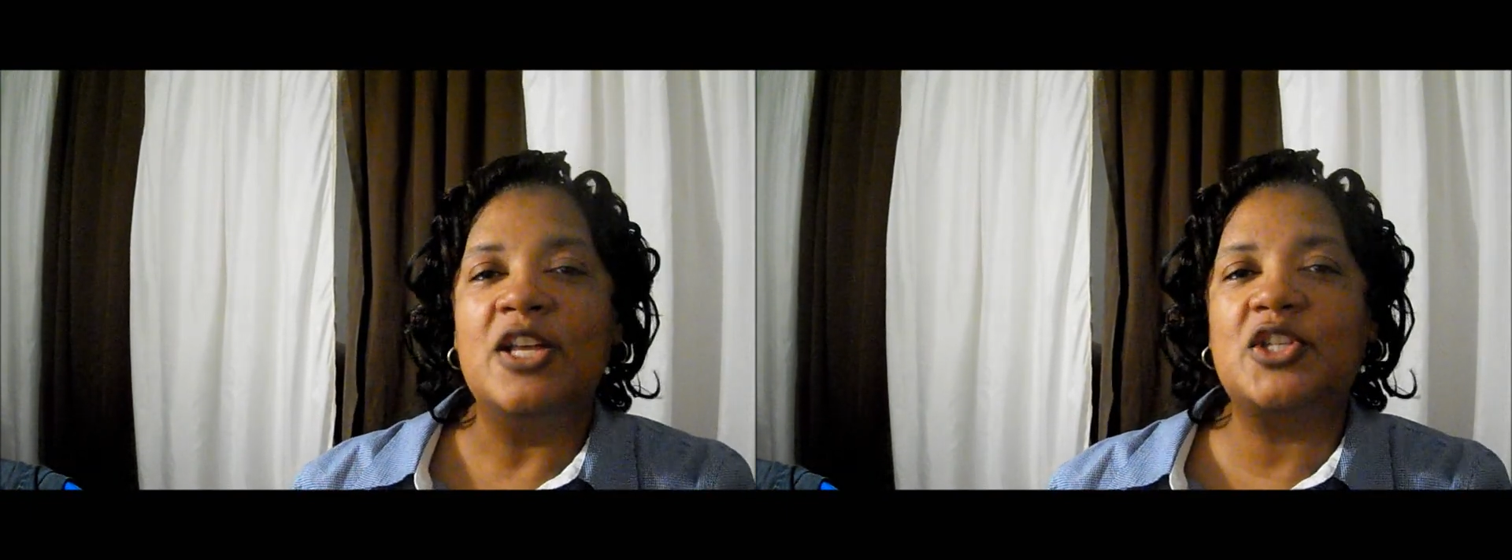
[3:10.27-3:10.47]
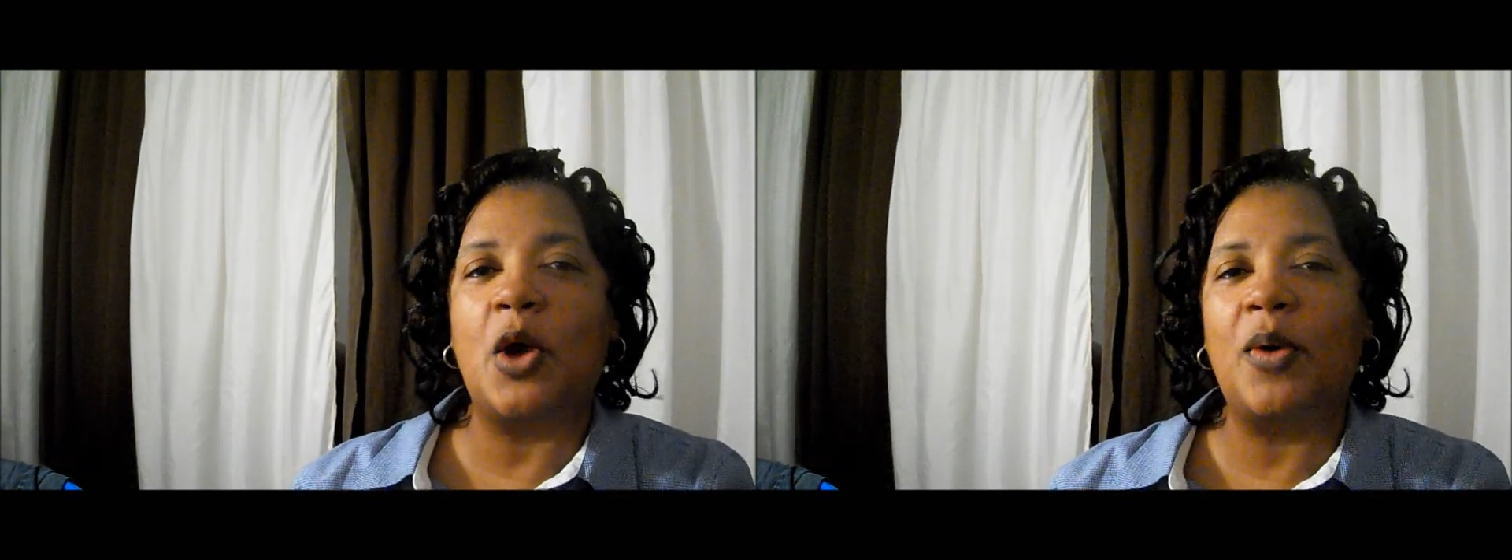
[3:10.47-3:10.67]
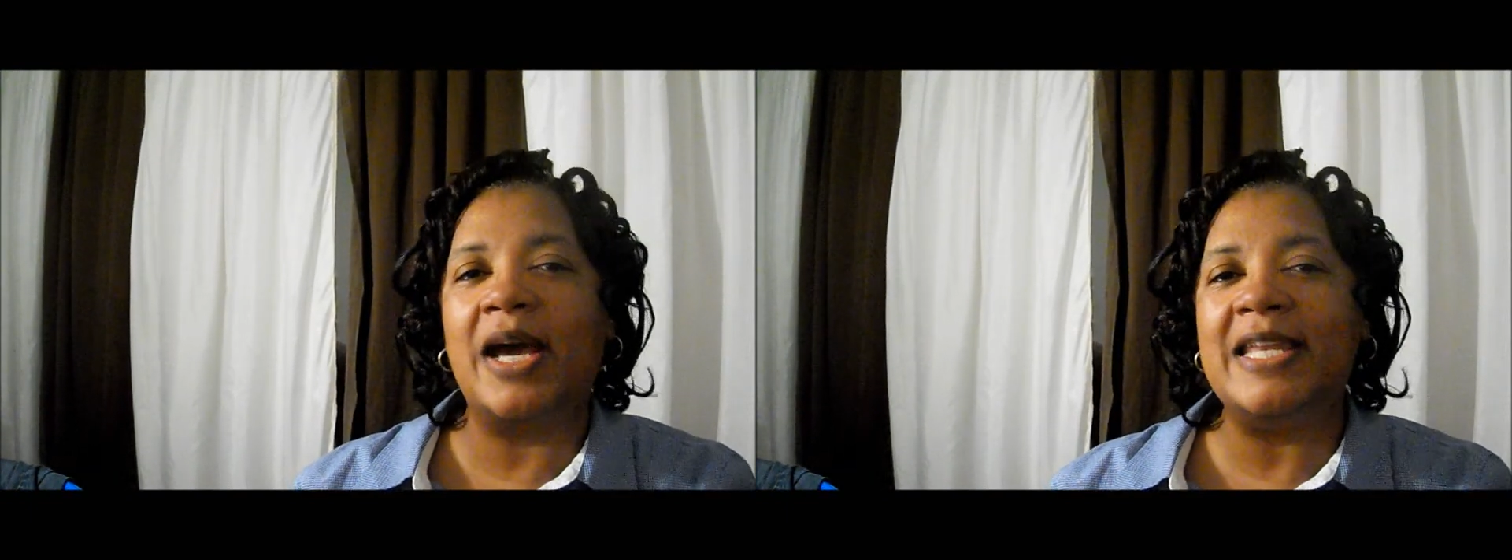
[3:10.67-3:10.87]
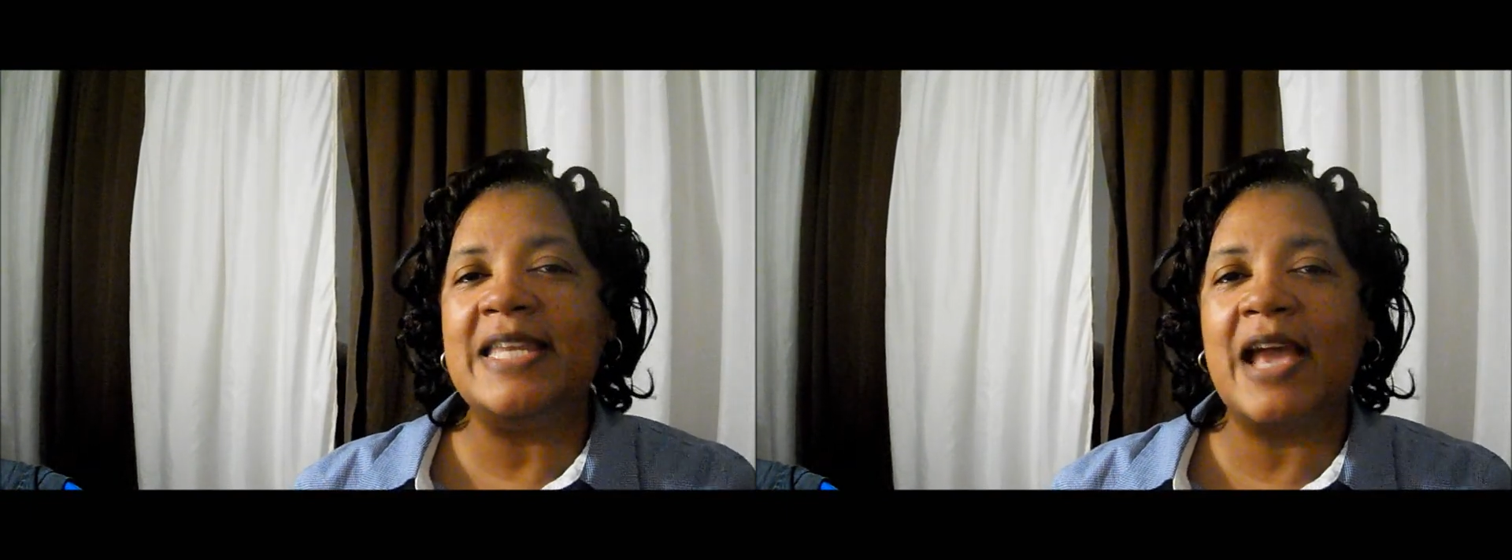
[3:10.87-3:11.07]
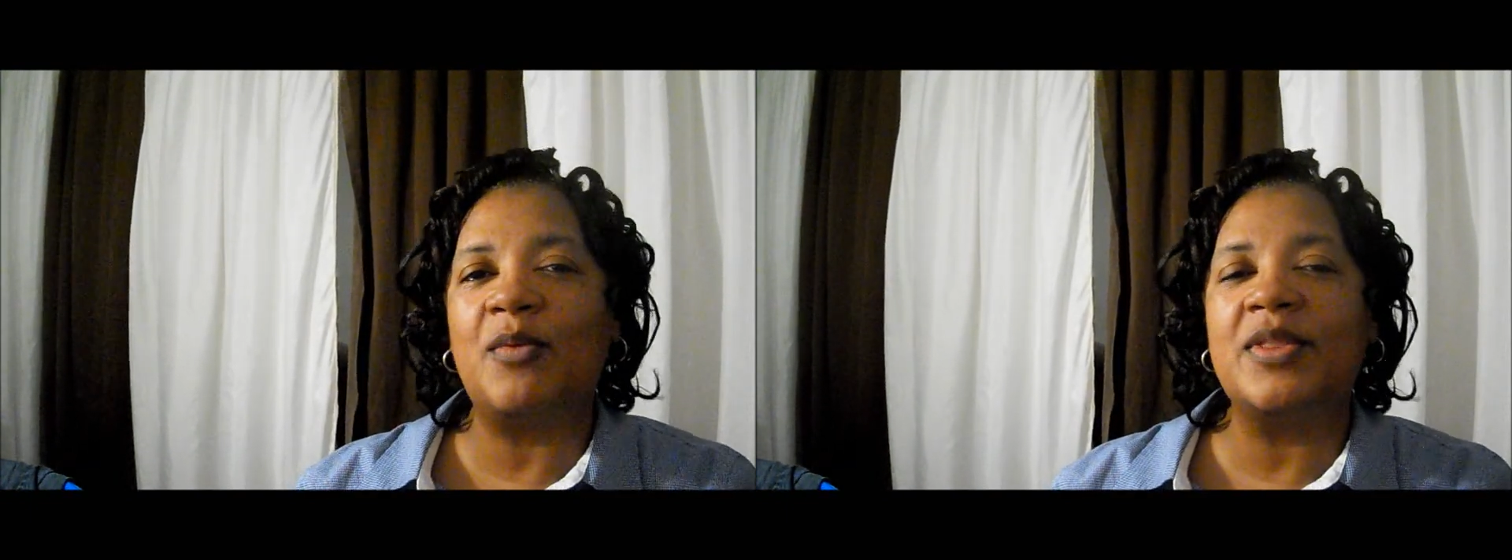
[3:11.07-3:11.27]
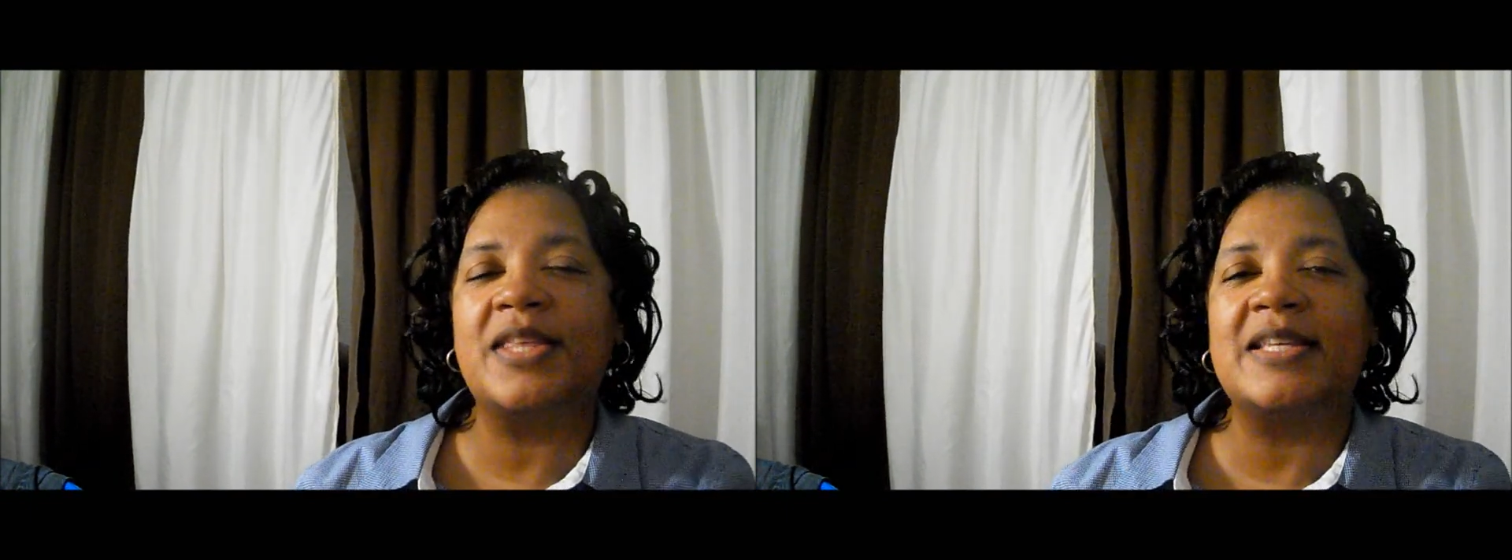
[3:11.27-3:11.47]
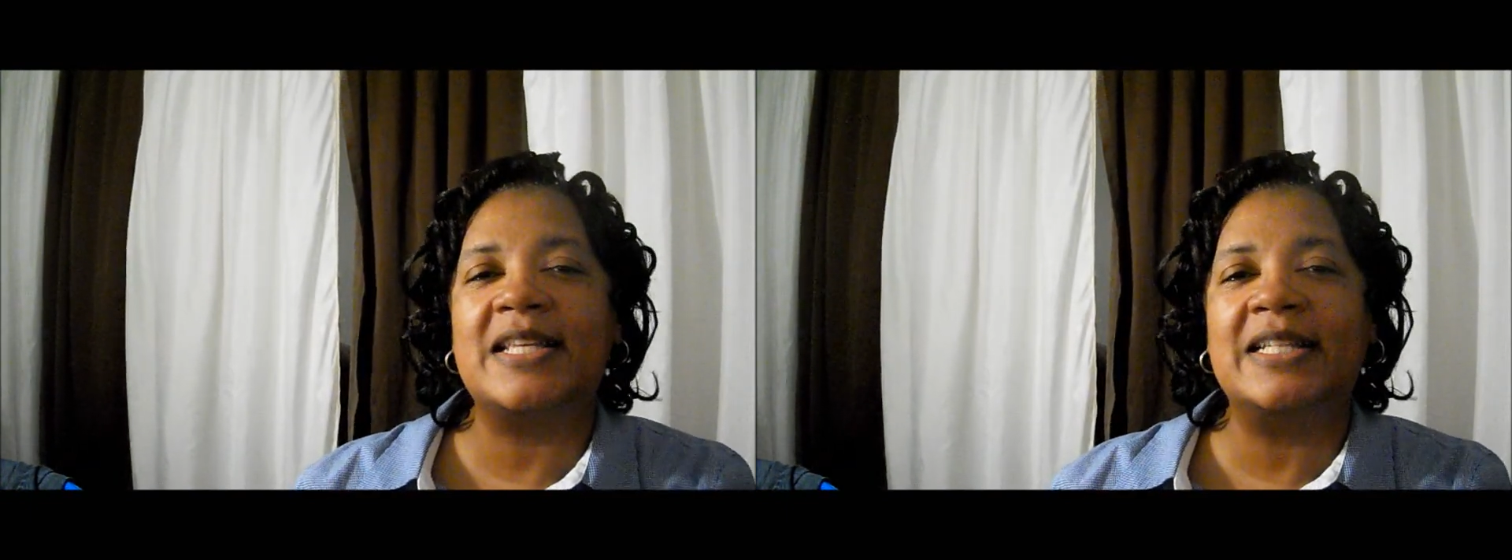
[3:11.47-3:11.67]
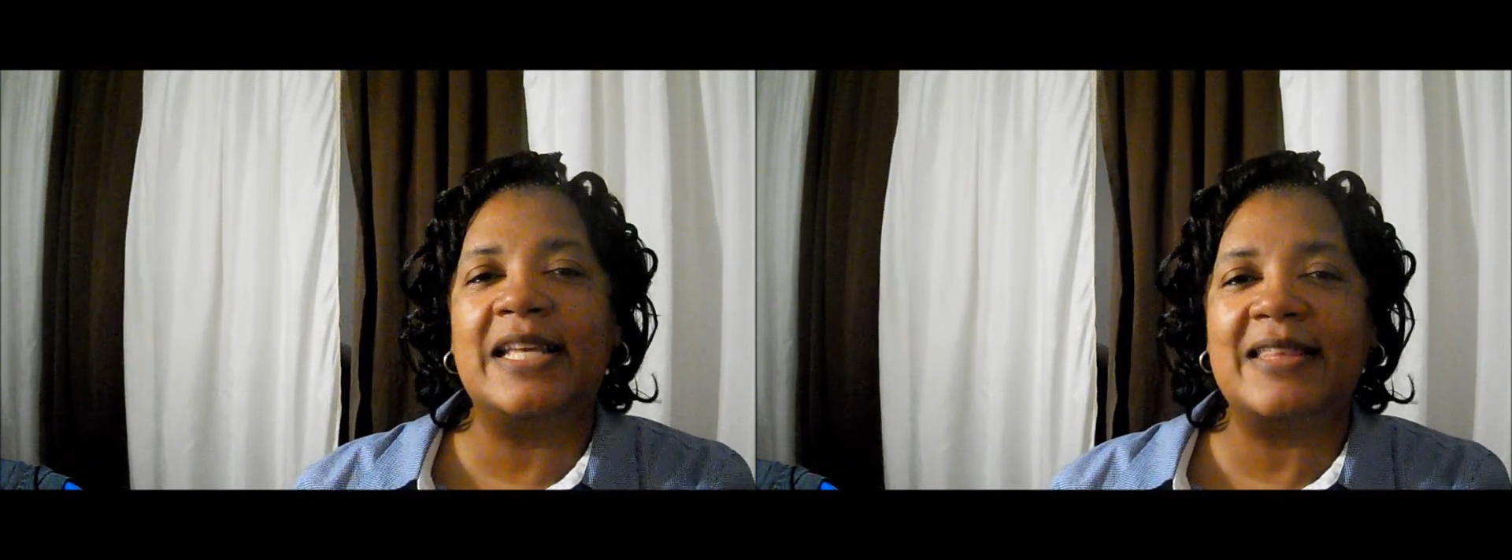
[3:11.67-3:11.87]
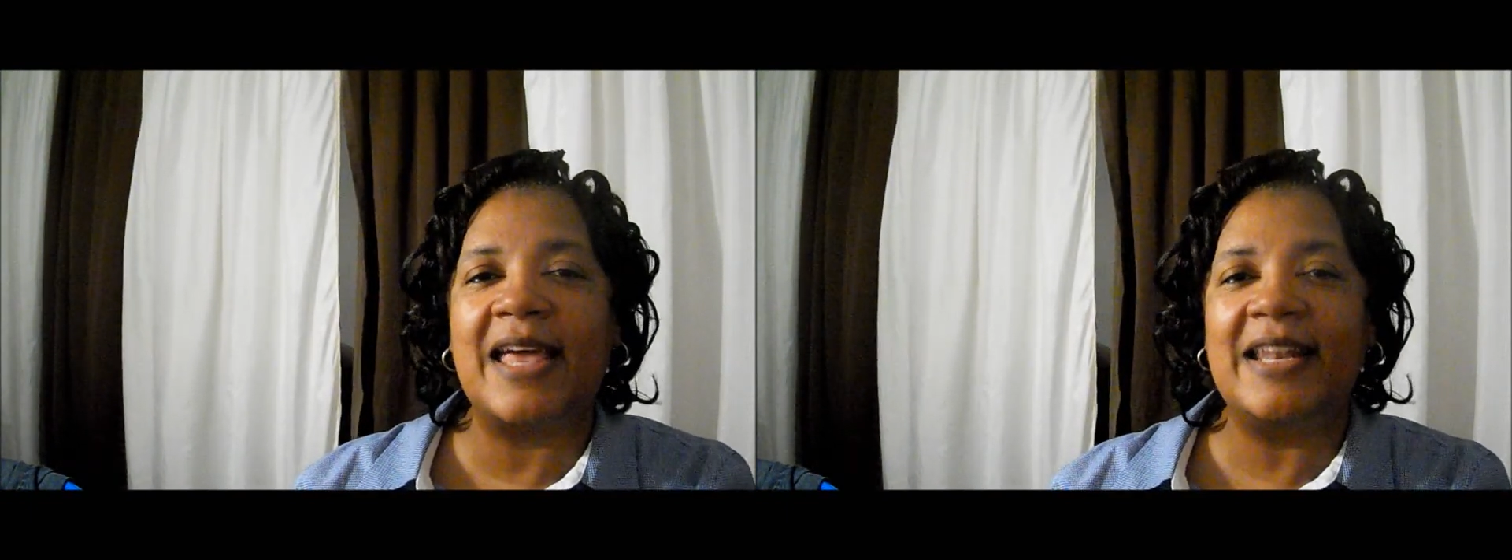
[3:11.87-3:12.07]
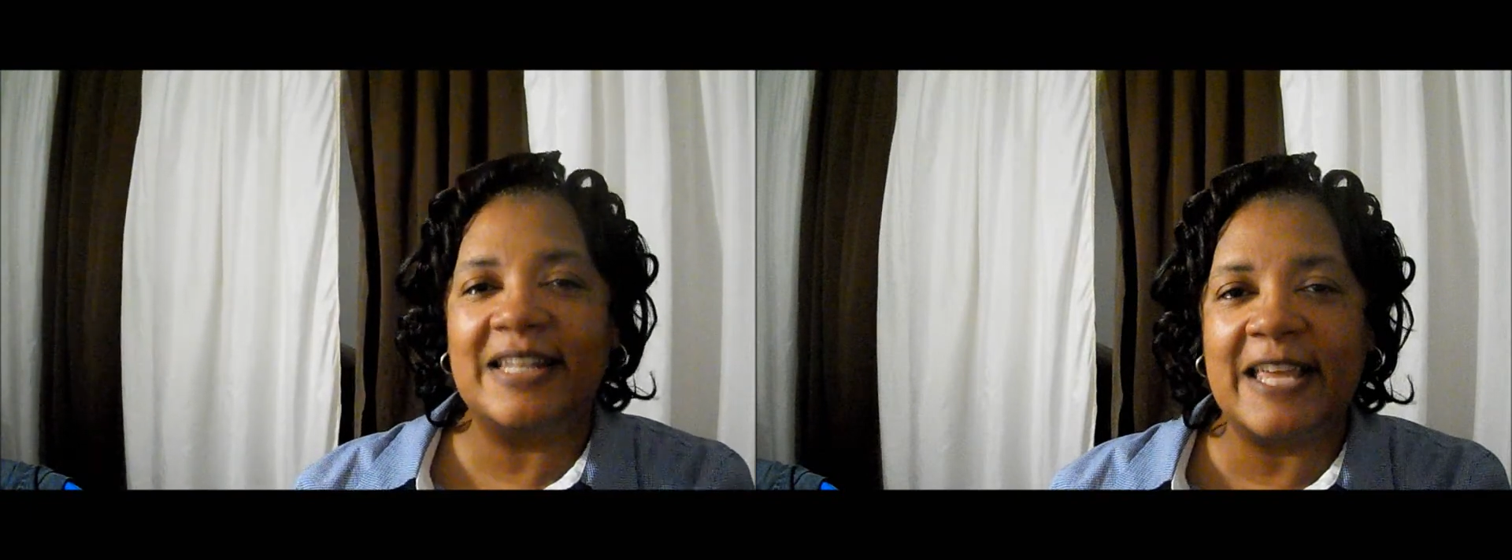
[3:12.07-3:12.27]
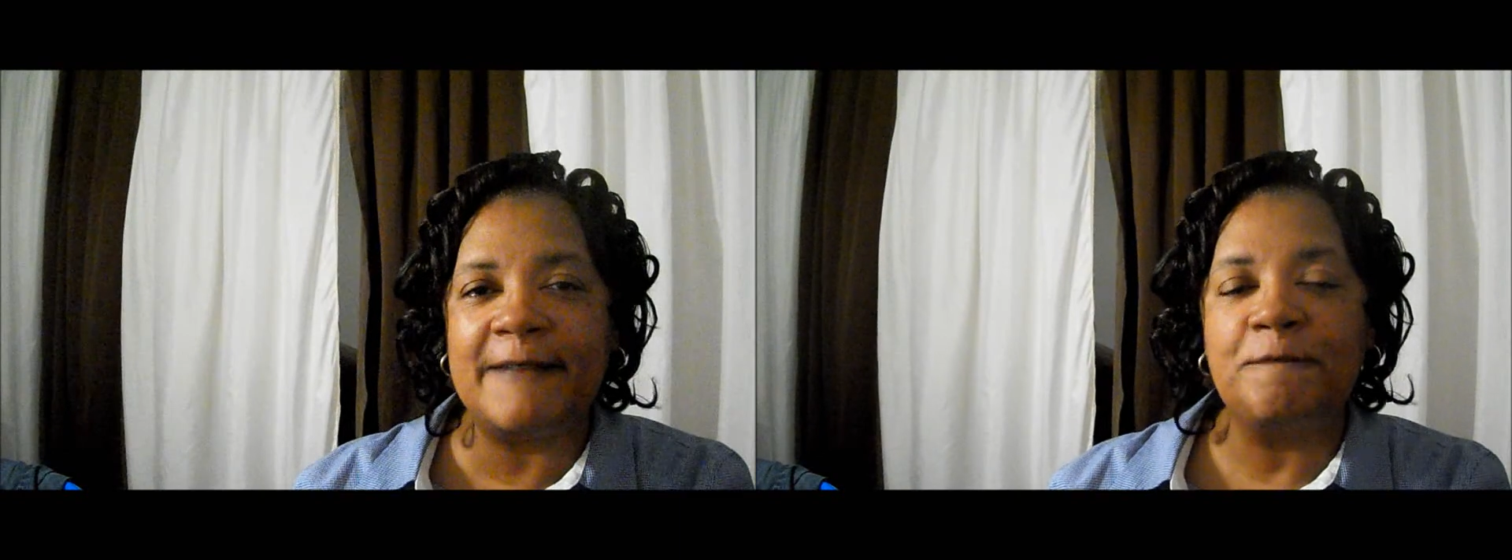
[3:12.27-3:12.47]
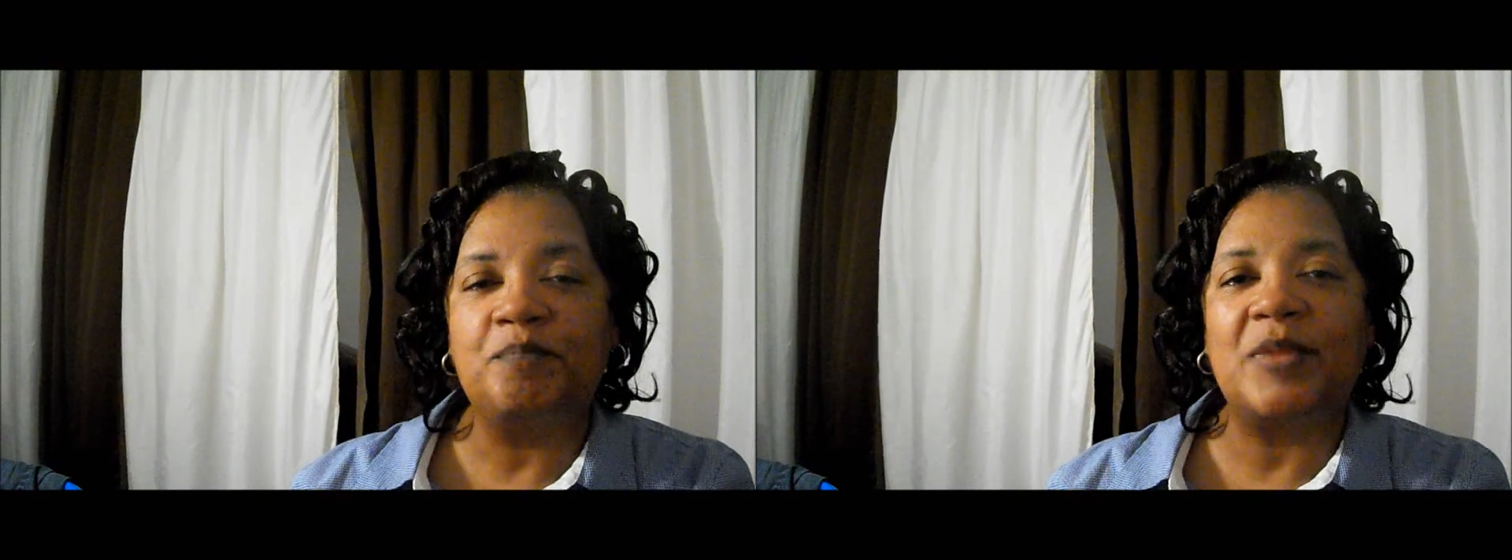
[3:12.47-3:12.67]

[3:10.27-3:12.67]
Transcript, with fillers: So connect with us. Click that link.